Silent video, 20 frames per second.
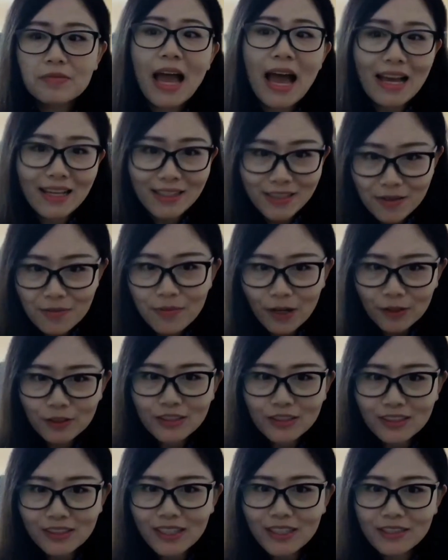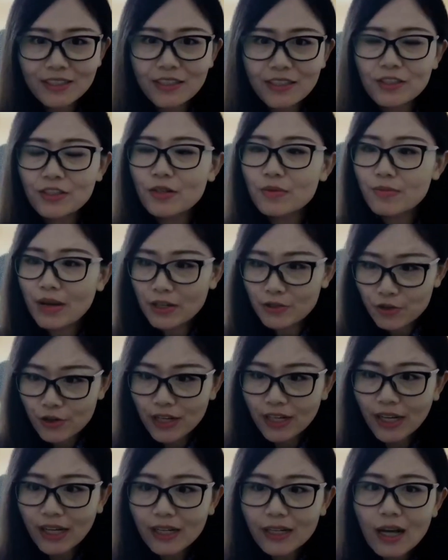As a biostatistician by
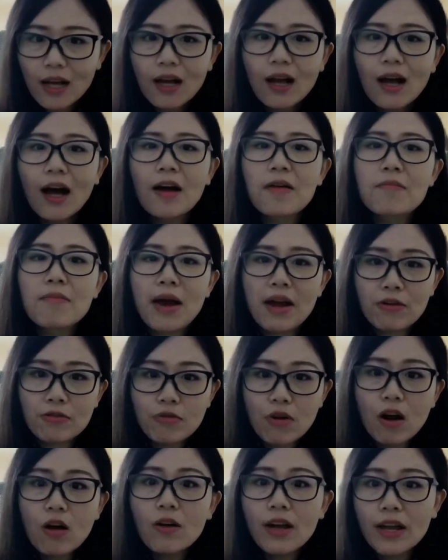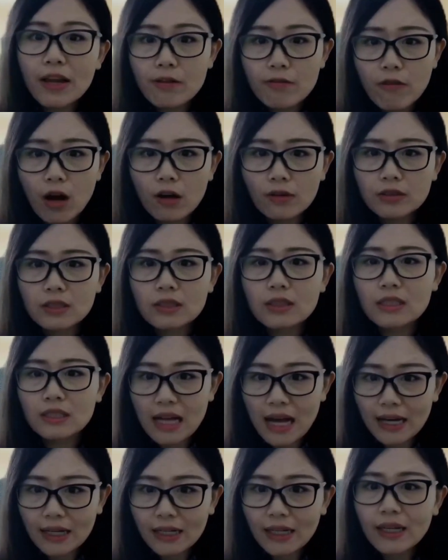training, my role involves
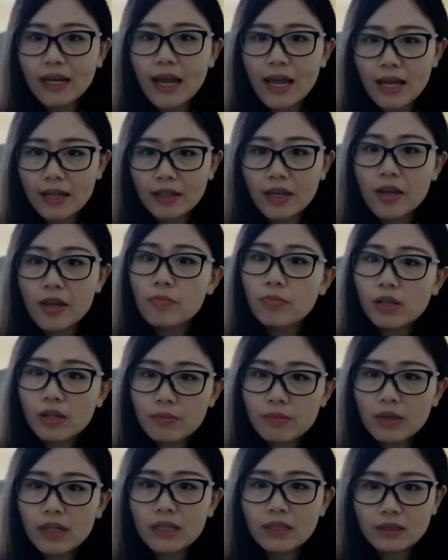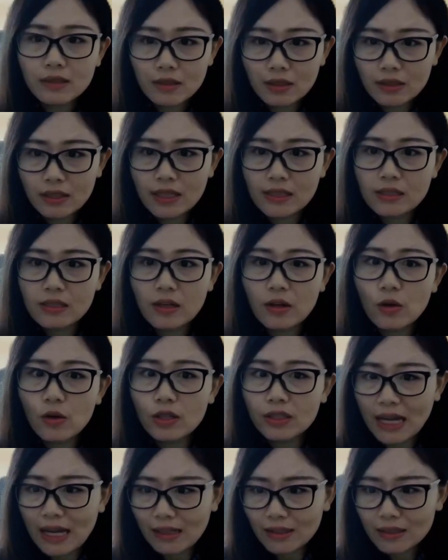designing and implementing statistical
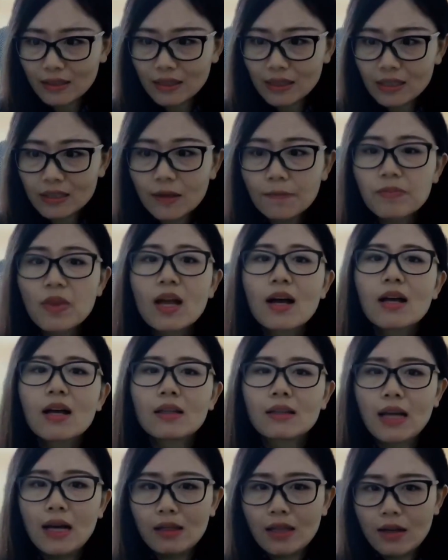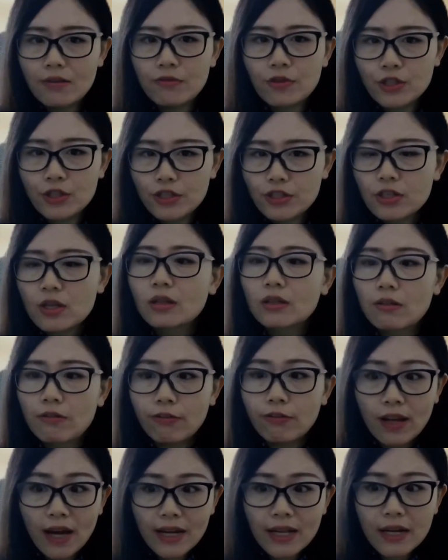analyses that leverage the
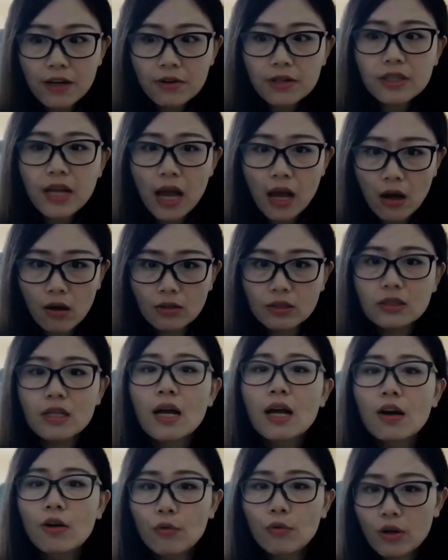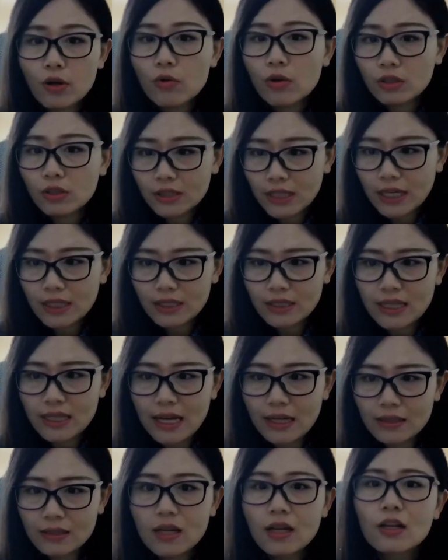Flatiron Health real-world data
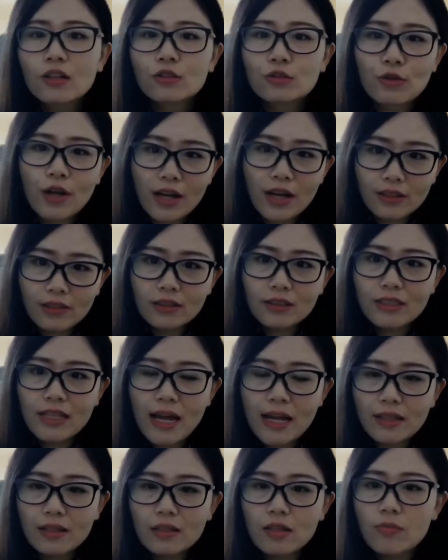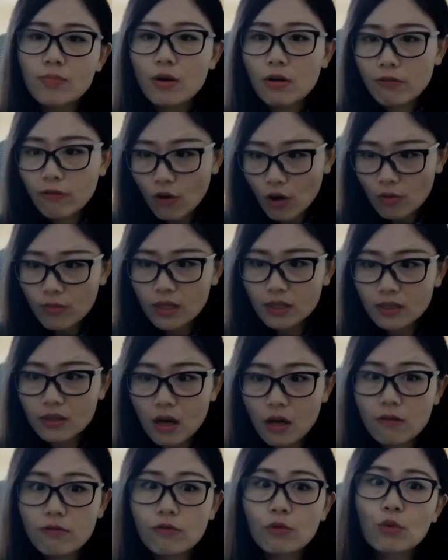sets to understand the performance
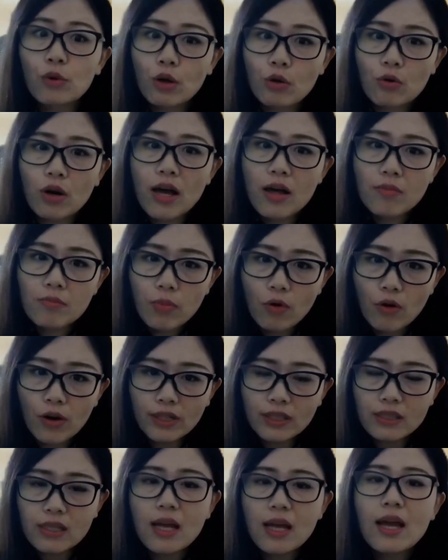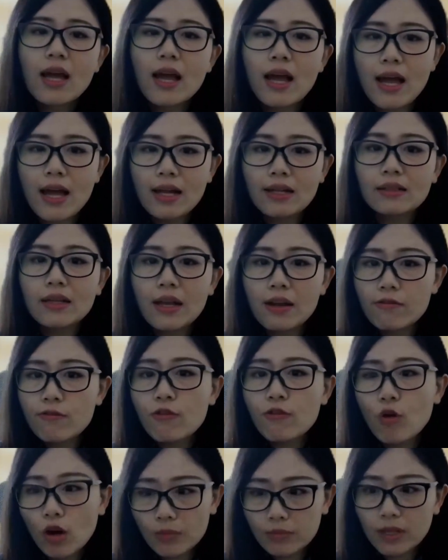of real-world endpoints and
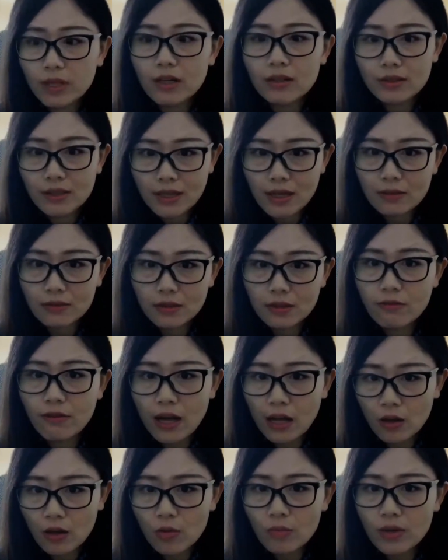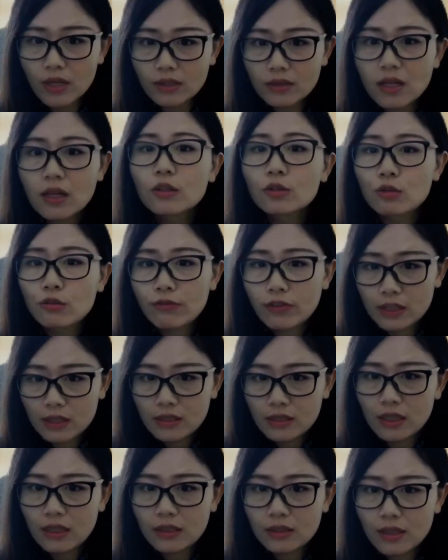inform their development to
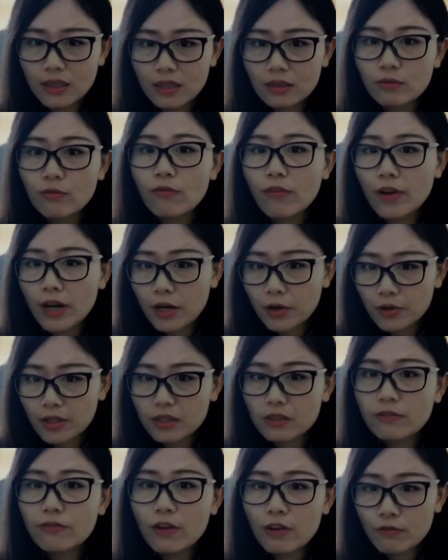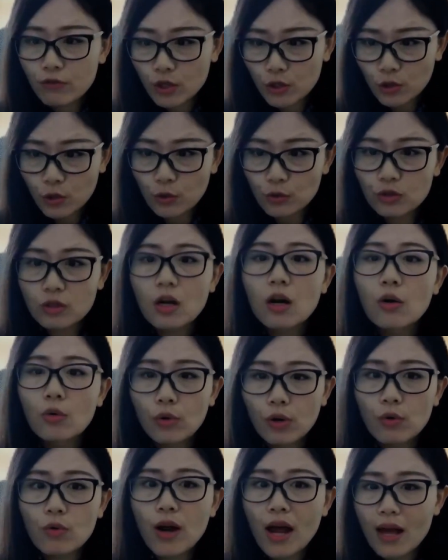facilitate various fit-for-use
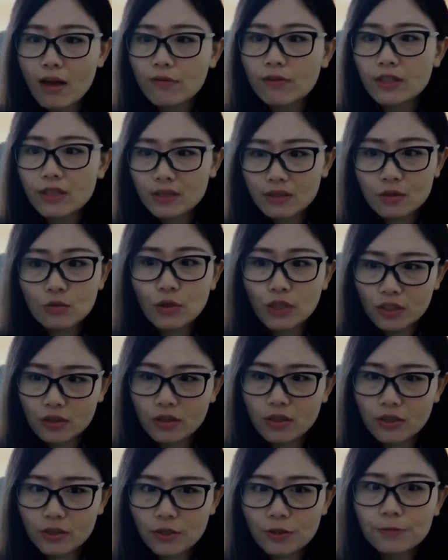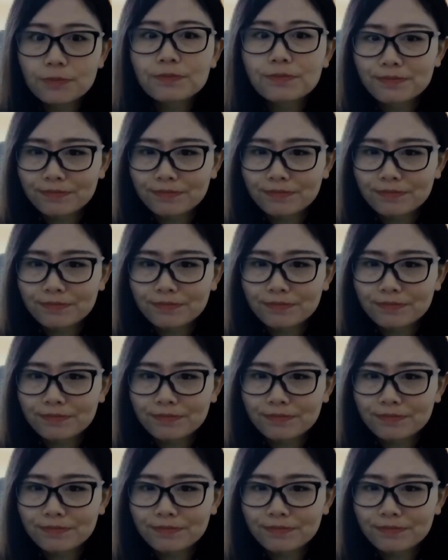real-world evidence research.